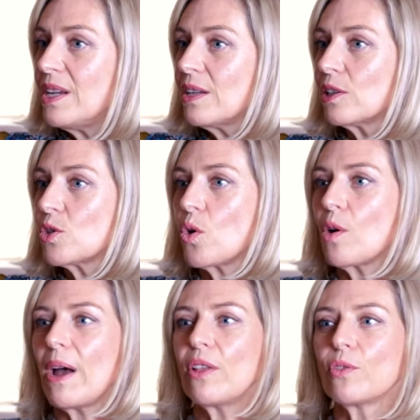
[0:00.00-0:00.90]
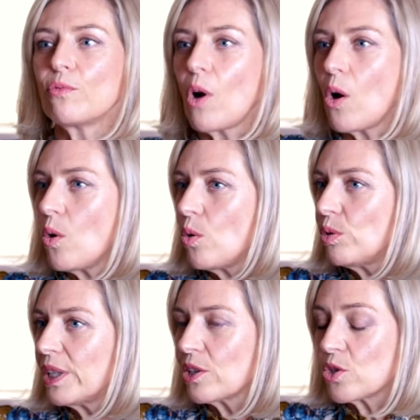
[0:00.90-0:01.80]
it'll talk about the role,
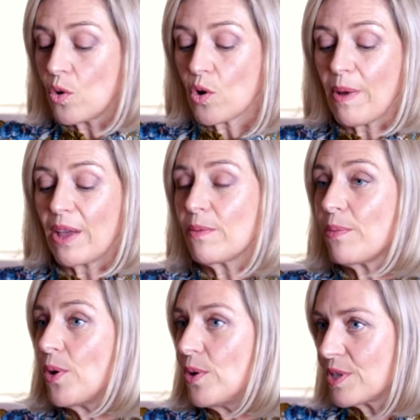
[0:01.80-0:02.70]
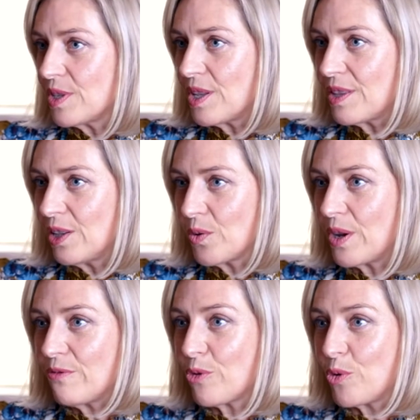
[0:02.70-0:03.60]
it'll talk about the person that they're
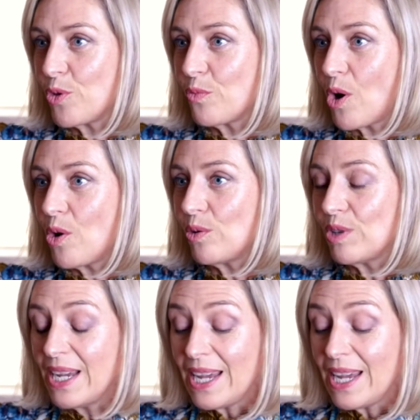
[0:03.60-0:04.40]
looking for in the role.